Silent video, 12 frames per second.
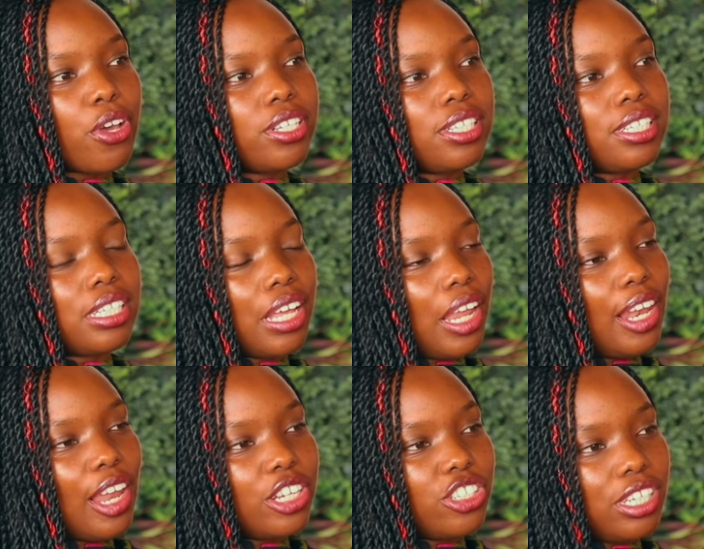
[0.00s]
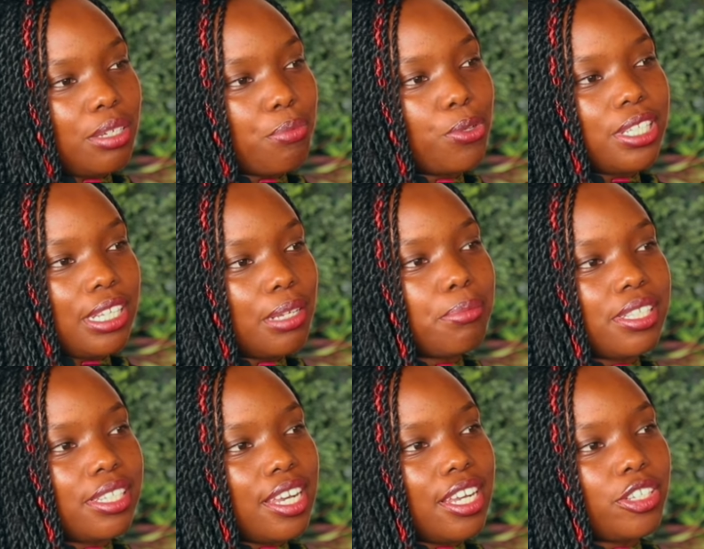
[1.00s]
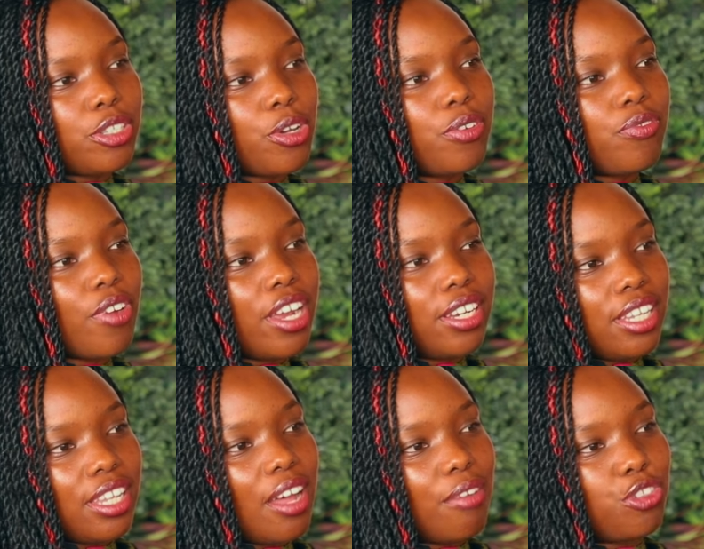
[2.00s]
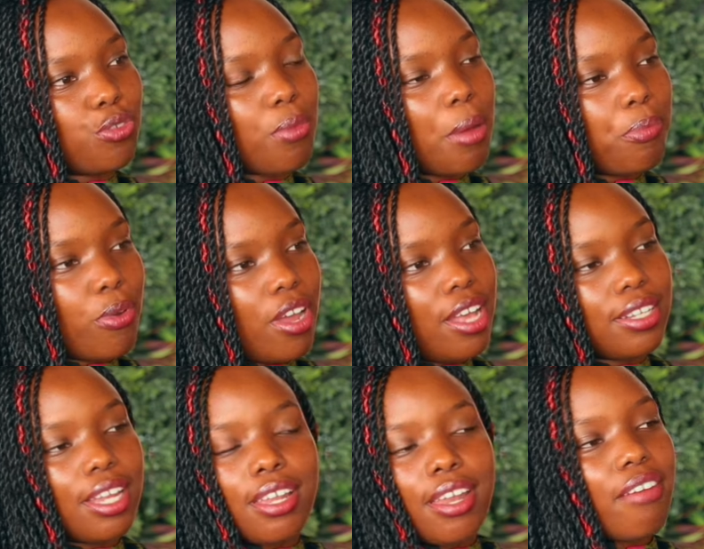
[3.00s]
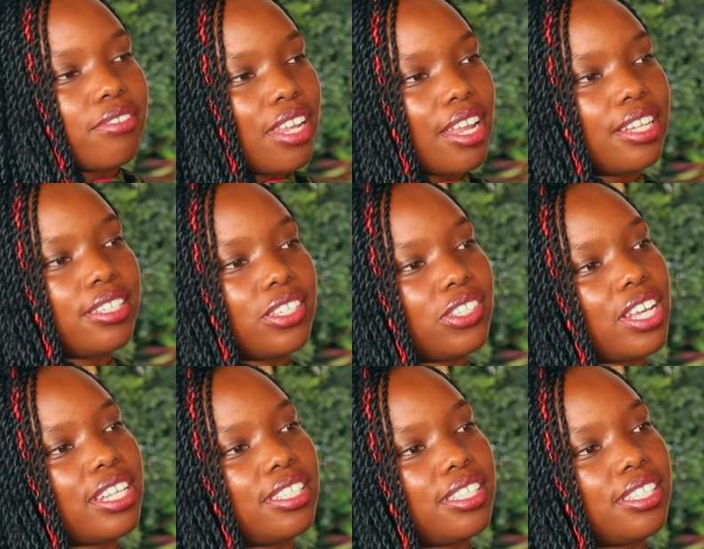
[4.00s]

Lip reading: Because it's a largely Muslim state. So on Friday, they have Juma prayers. And then after that, it's just...